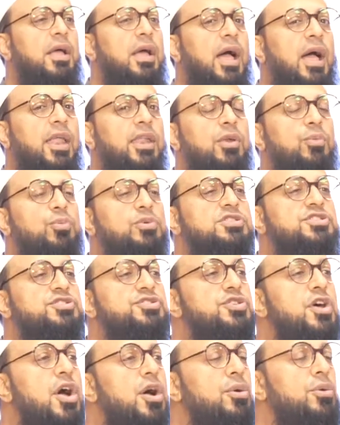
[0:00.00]
and it was
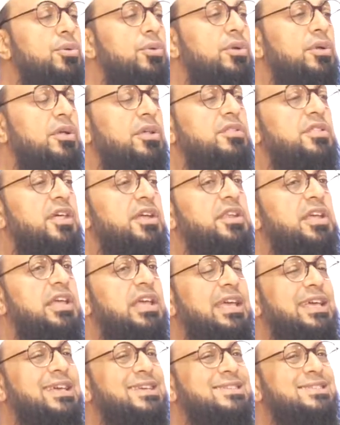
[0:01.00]
known that
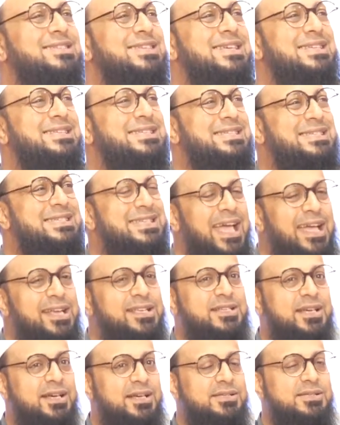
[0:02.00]
his
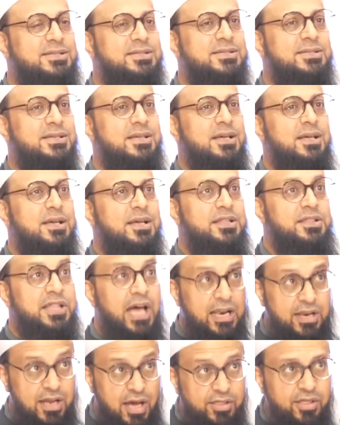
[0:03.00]
status,
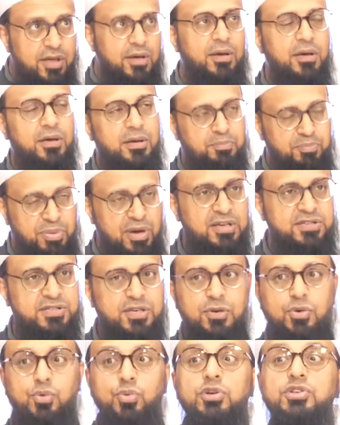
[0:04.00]
that other
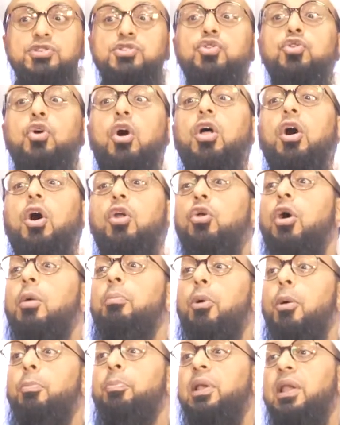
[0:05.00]
person who is not
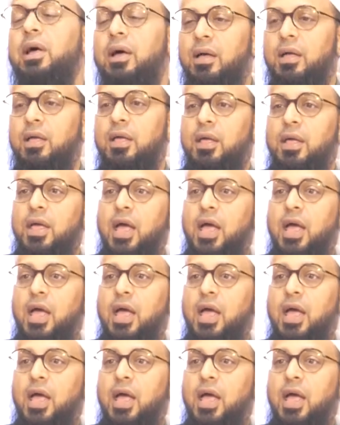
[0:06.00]
popular,